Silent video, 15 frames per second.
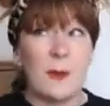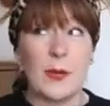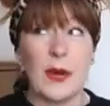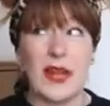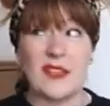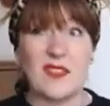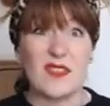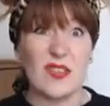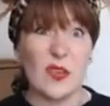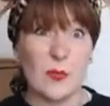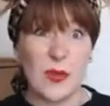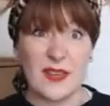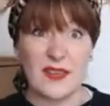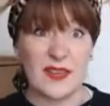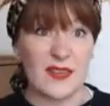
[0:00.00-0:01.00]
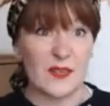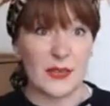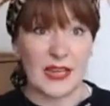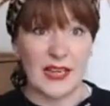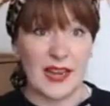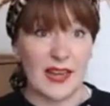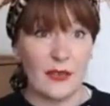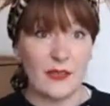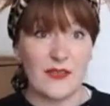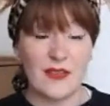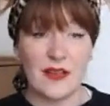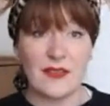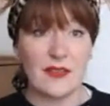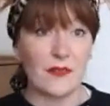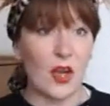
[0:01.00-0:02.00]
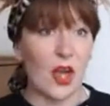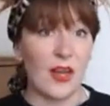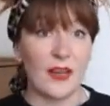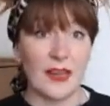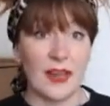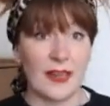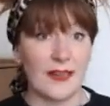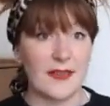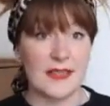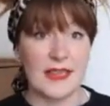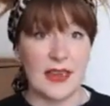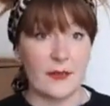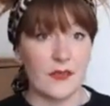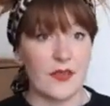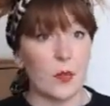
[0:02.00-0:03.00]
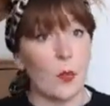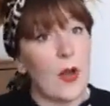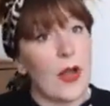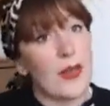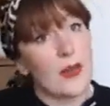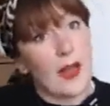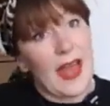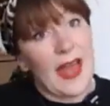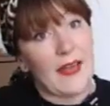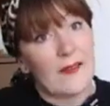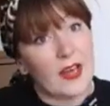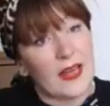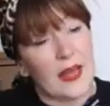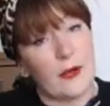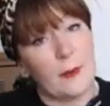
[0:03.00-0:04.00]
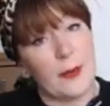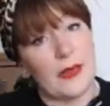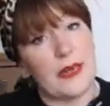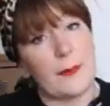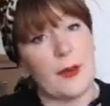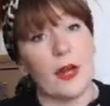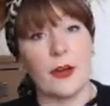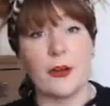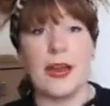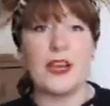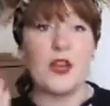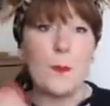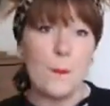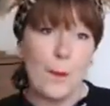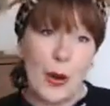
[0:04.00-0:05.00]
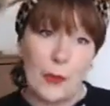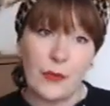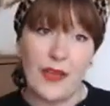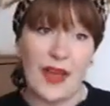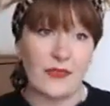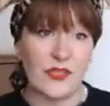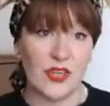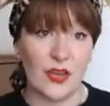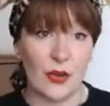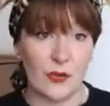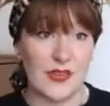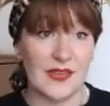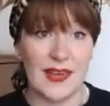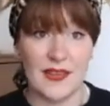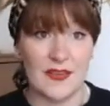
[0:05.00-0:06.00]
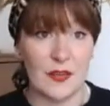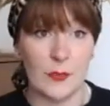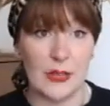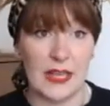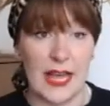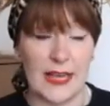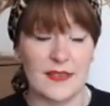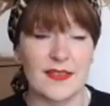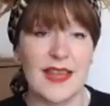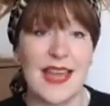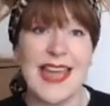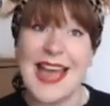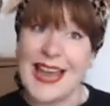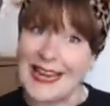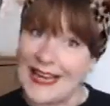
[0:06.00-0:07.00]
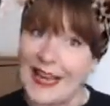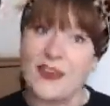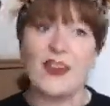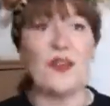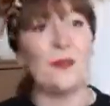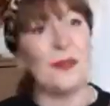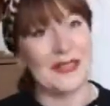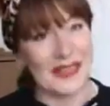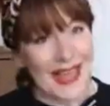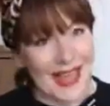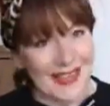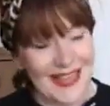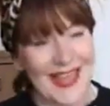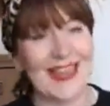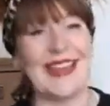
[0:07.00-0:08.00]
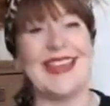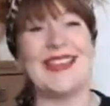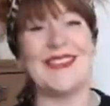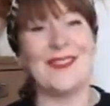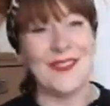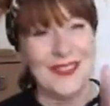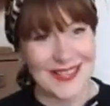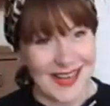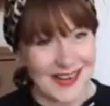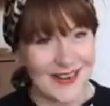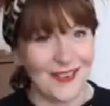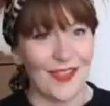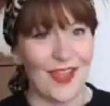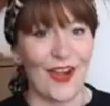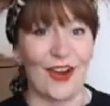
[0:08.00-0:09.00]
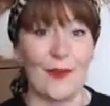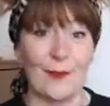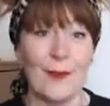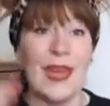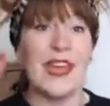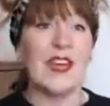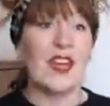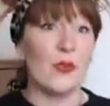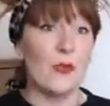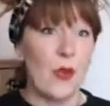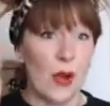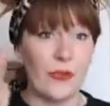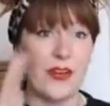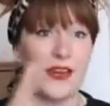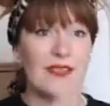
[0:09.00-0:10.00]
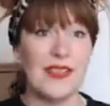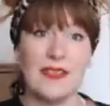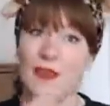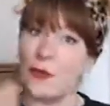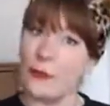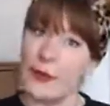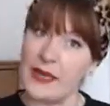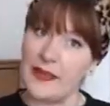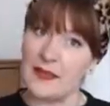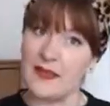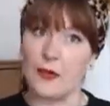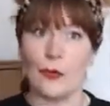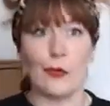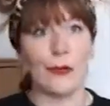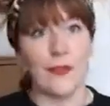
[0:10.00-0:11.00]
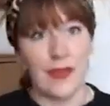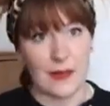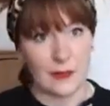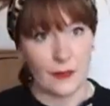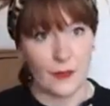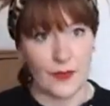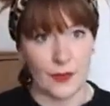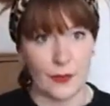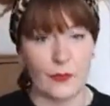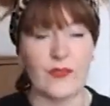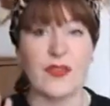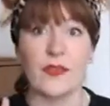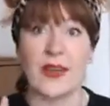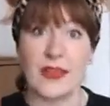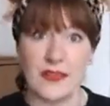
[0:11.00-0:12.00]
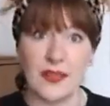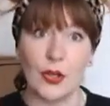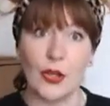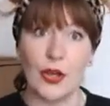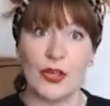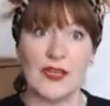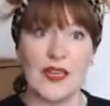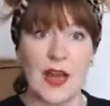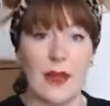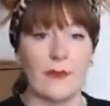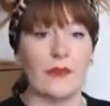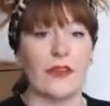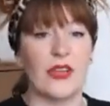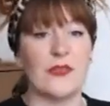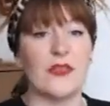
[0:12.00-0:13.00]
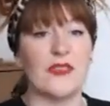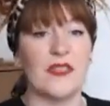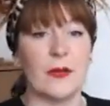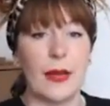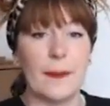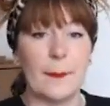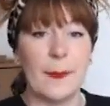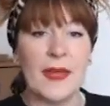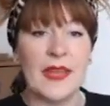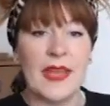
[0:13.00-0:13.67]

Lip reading: But Zoom exists right now. There's lots of online stuff. So why not have an accountability partner and you both have to go to that Zoom class? And again, you plan that in, you set an alarm, you know that it's in the green zone or the yellow zone. So that's a good time for you to do it.